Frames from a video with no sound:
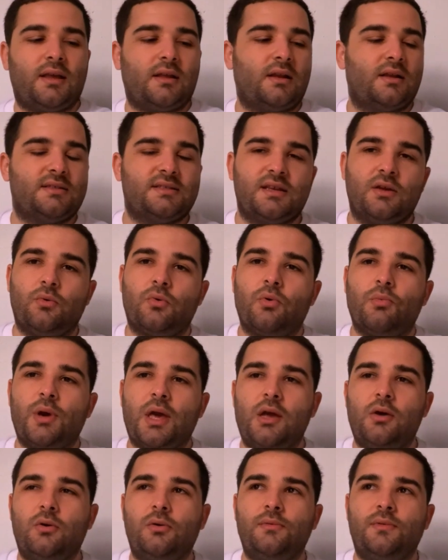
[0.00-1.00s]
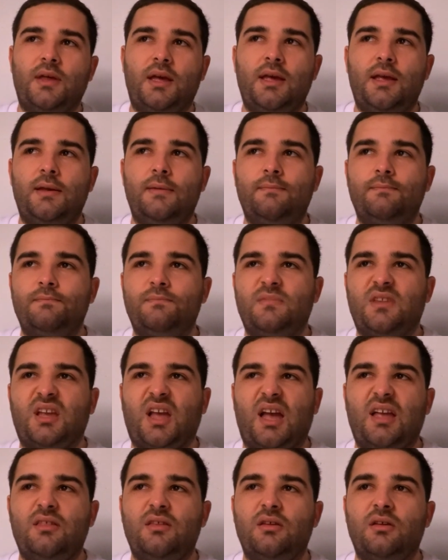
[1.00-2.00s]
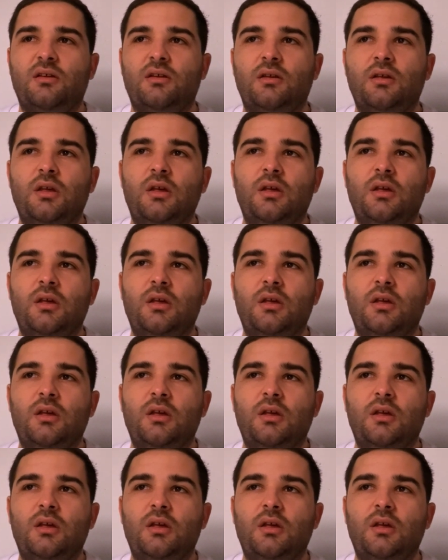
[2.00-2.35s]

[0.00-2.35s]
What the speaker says: let's say Romeo, they kind of